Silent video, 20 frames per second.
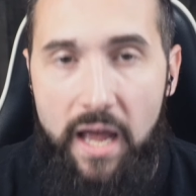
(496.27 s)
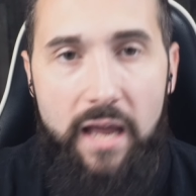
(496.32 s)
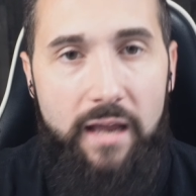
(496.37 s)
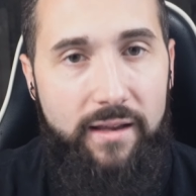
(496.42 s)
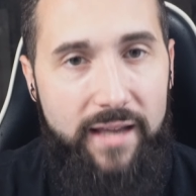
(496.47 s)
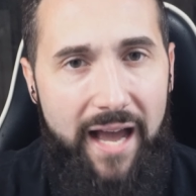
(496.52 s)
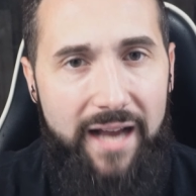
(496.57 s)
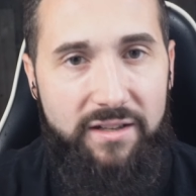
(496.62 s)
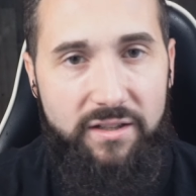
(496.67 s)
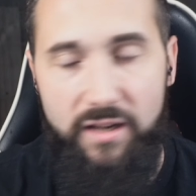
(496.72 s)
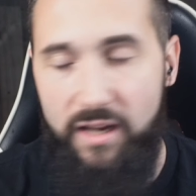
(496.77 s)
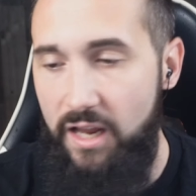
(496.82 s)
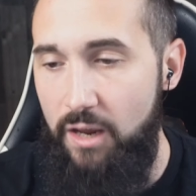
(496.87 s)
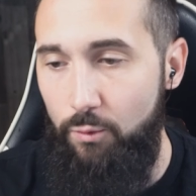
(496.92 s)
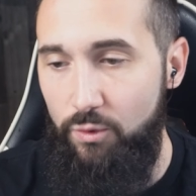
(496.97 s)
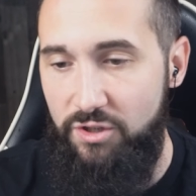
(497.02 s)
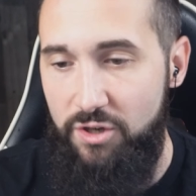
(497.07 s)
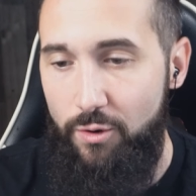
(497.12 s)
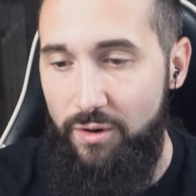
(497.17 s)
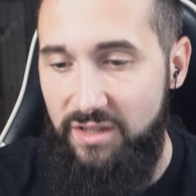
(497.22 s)
Yes, it
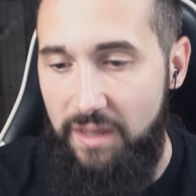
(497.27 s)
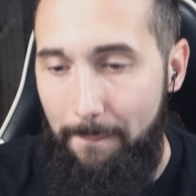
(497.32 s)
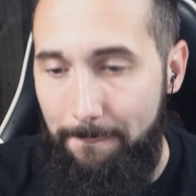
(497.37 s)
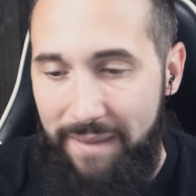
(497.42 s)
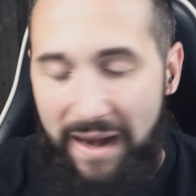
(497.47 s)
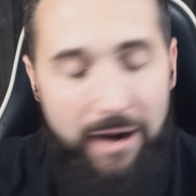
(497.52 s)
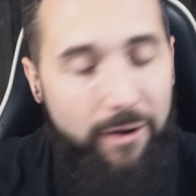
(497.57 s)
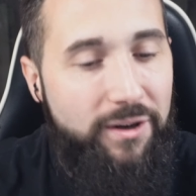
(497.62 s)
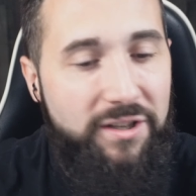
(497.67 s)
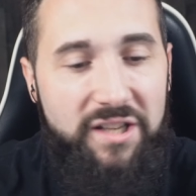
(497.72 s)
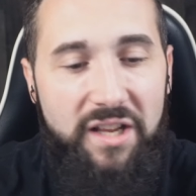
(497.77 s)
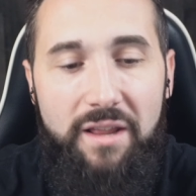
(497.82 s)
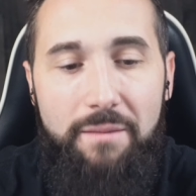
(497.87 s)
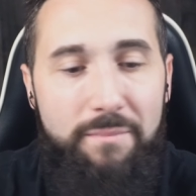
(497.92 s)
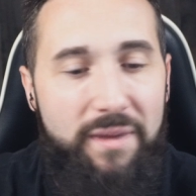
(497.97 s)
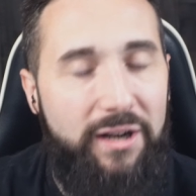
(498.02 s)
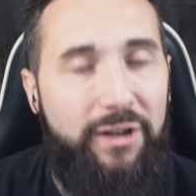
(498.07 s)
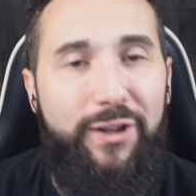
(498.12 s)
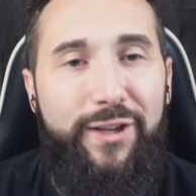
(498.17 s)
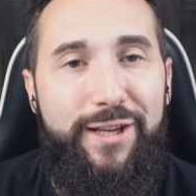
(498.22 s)
was known as the Paris of the
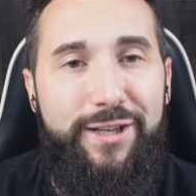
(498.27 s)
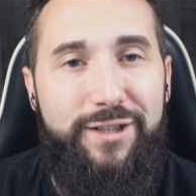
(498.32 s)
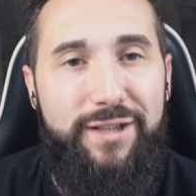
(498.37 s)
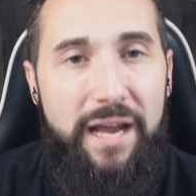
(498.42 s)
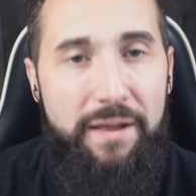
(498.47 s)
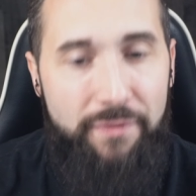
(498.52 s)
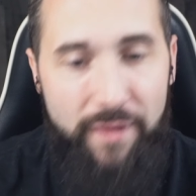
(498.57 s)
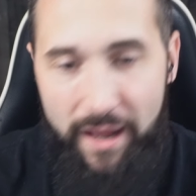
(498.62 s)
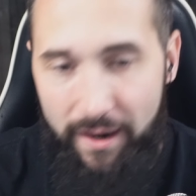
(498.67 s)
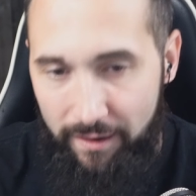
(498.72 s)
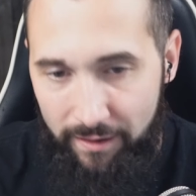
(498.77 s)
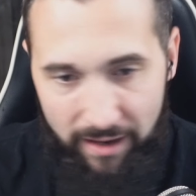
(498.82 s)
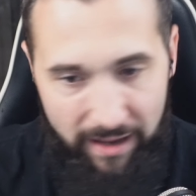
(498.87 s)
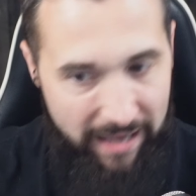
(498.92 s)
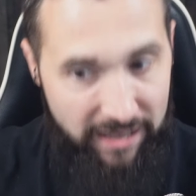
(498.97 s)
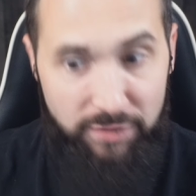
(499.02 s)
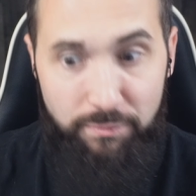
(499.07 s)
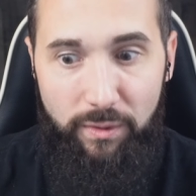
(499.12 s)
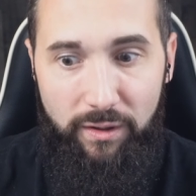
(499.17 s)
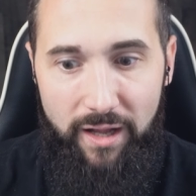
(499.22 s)
Middle East, and then
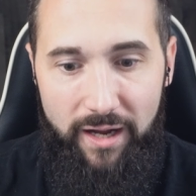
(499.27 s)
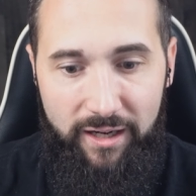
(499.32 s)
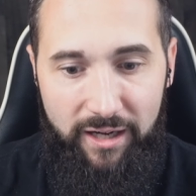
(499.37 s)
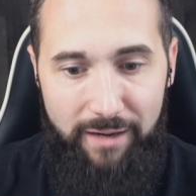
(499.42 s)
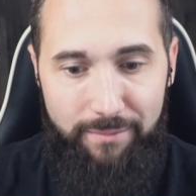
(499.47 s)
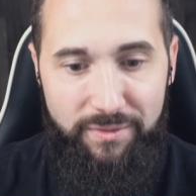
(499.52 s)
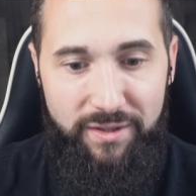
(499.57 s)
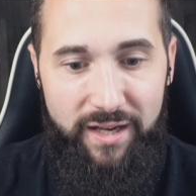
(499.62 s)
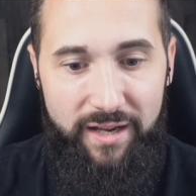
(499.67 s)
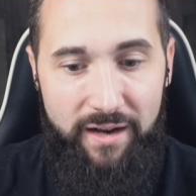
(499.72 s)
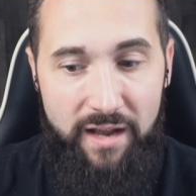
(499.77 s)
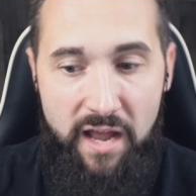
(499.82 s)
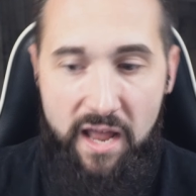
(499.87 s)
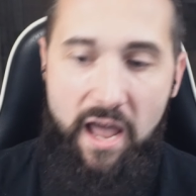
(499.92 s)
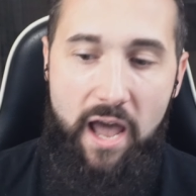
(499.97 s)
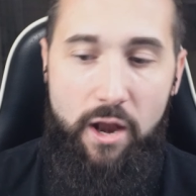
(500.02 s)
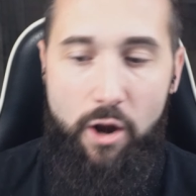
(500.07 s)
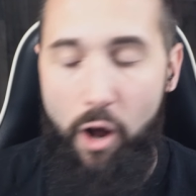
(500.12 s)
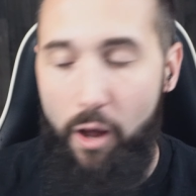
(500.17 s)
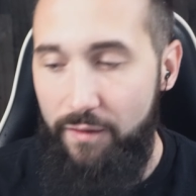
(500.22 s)
Hezbollah comes in,
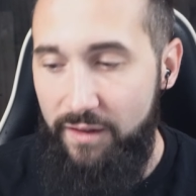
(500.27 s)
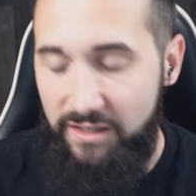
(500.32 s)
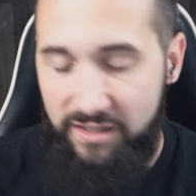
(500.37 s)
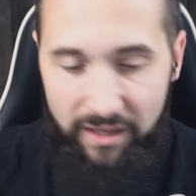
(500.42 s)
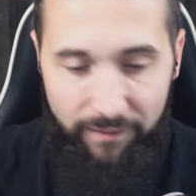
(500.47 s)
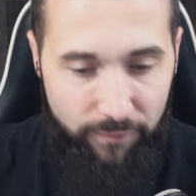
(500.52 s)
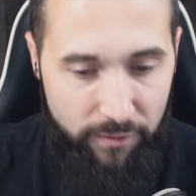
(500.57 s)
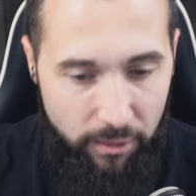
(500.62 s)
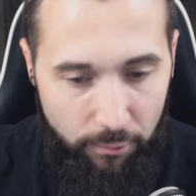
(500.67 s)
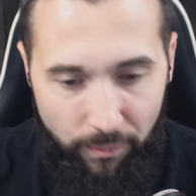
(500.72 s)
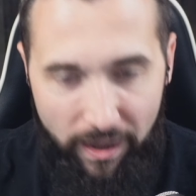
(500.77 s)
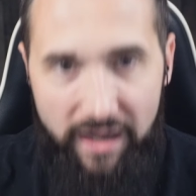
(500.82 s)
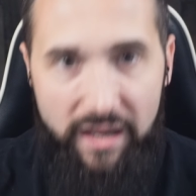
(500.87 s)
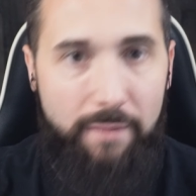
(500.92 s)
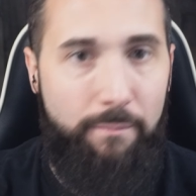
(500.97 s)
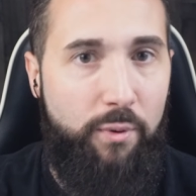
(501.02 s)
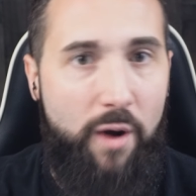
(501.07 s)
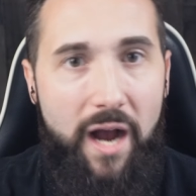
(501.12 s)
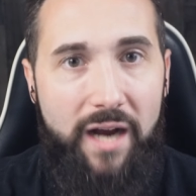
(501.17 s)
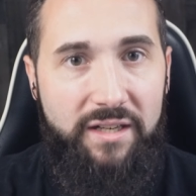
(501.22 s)
and all these different Iranian
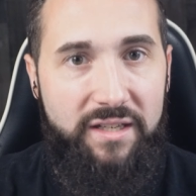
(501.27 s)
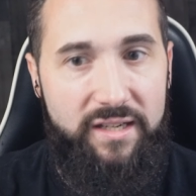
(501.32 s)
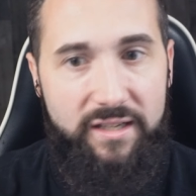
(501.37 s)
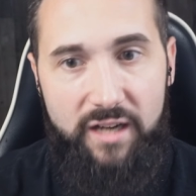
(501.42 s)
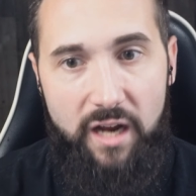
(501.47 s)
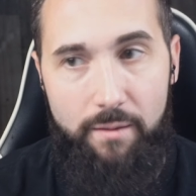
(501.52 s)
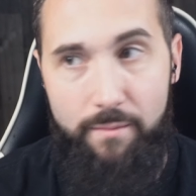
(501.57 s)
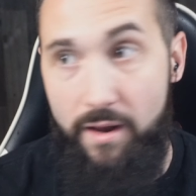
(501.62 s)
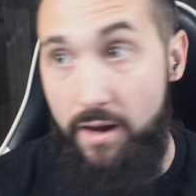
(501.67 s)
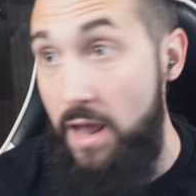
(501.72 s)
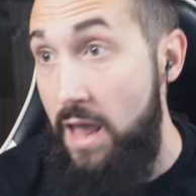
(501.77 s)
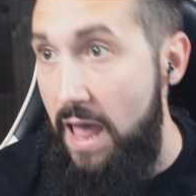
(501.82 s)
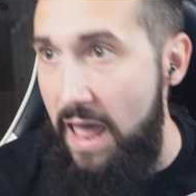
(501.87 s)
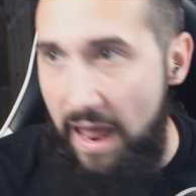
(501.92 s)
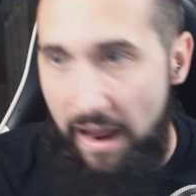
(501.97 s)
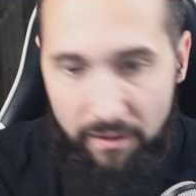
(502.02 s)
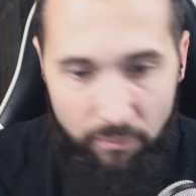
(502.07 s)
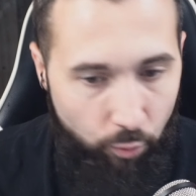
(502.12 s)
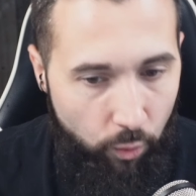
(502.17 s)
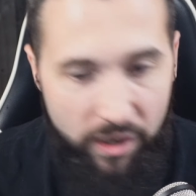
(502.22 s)
proxies come in.
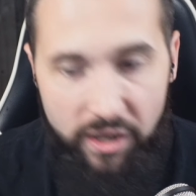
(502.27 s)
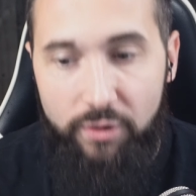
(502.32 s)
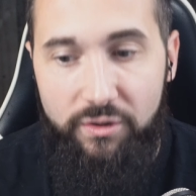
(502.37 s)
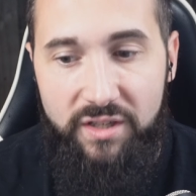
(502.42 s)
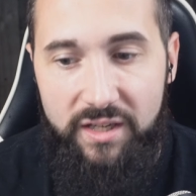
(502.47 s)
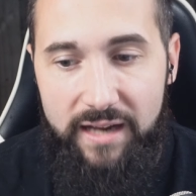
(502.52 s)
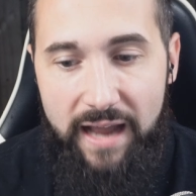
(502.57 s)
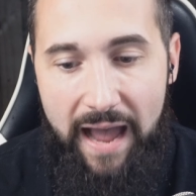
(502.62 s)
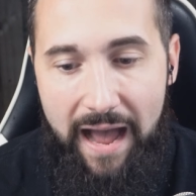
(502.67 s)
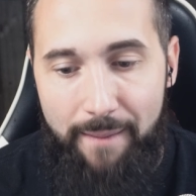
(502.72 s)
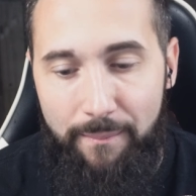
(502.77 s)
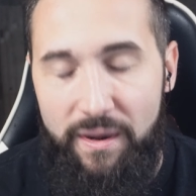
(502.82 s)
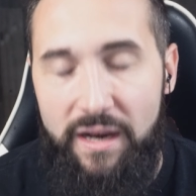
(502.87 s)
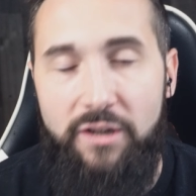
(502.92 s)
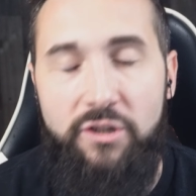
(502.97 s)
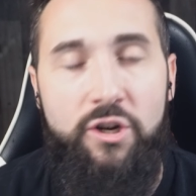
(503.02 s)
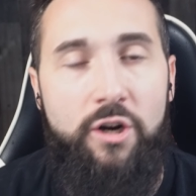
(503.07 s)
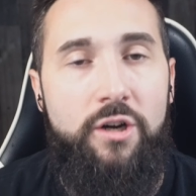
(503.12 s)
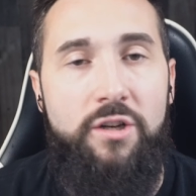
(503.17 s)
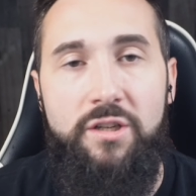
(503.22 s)
And what do you see happen? it
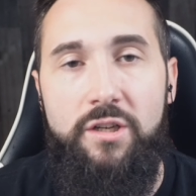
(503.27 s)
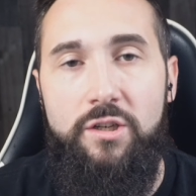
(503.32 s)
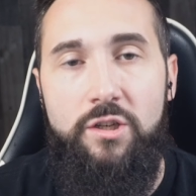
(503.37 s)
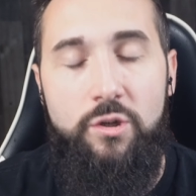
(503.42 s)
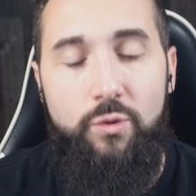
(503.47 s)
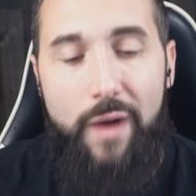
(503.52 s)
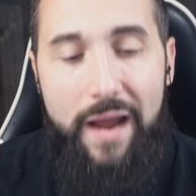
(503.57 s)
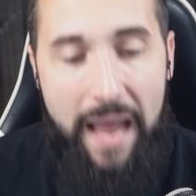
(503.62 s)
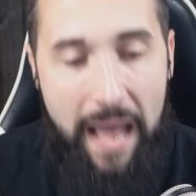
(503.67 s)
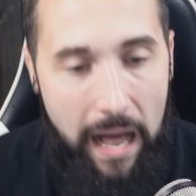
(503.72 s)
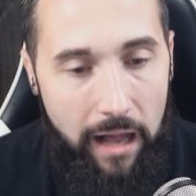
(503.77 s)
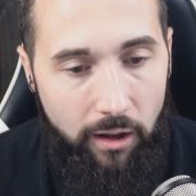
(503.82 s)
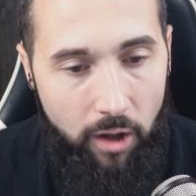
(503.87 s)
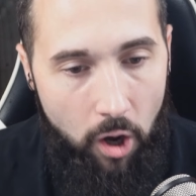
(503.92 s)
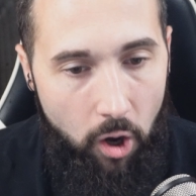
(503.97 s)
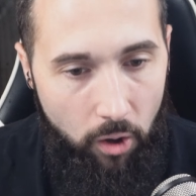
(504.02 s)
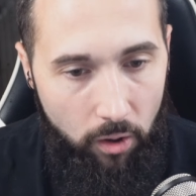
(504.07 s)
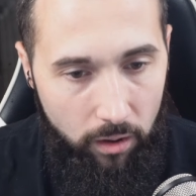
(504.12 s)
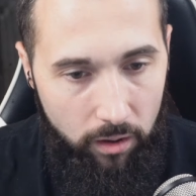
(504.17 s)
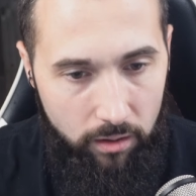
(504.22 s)
turns into a
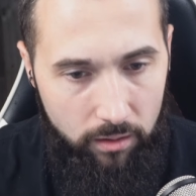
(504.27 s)
hellhole.